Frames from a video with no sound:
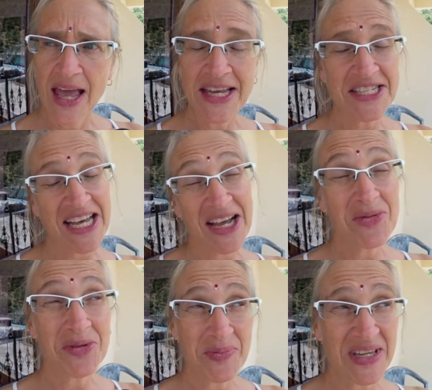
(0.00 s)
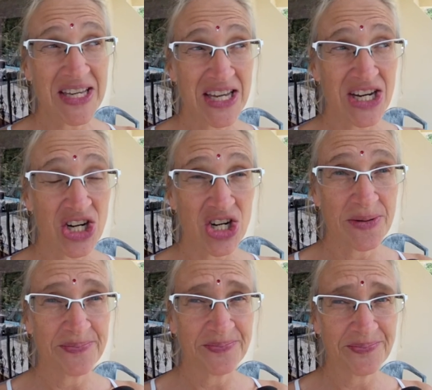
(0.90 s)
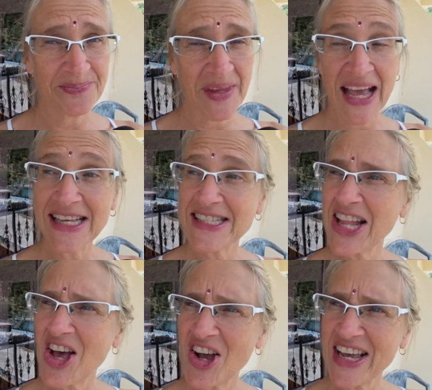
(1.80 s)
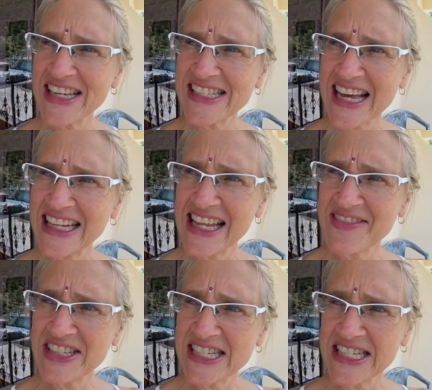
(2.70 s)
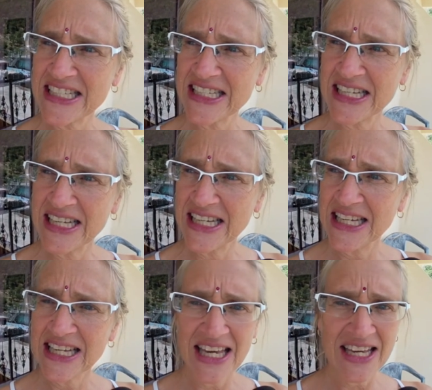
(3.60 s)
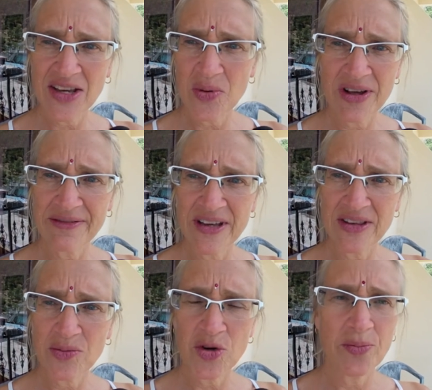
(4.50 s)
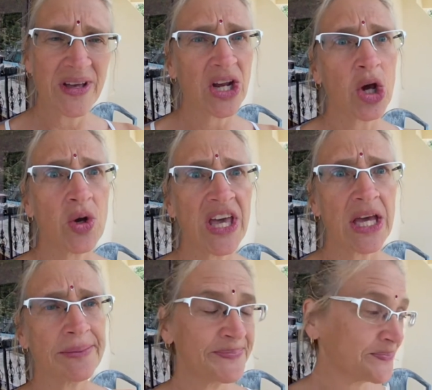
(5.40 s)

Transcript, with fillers: And I will be here as long as I love it. Can't get Wi-Fi in the room, but okay.